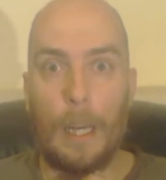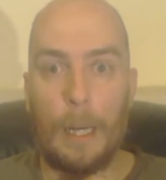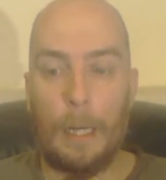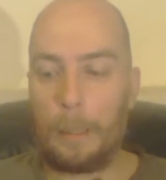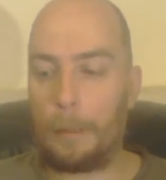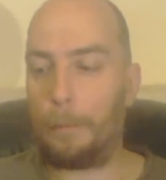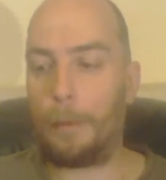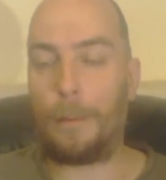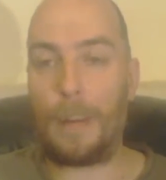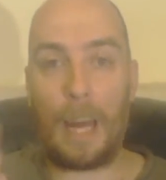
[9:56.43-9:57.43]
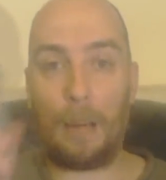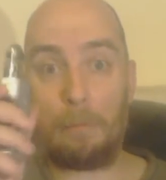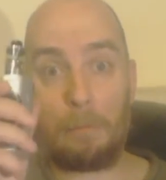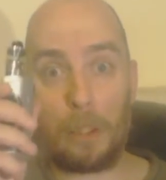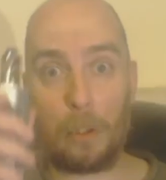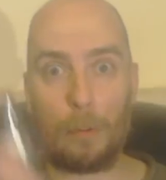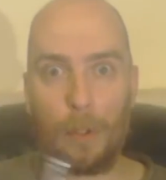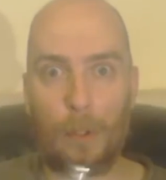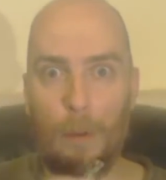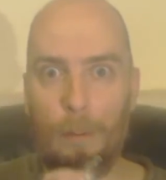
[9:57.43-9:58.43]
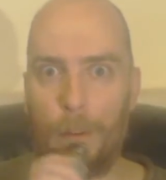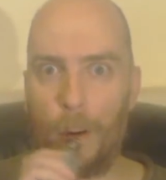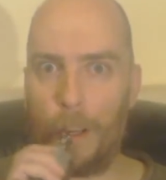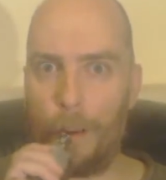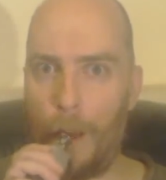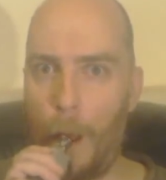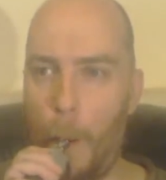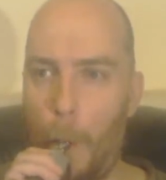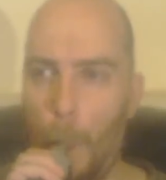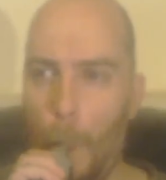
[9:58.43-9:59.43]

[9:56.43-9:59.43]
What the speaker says: But for now, 0.15.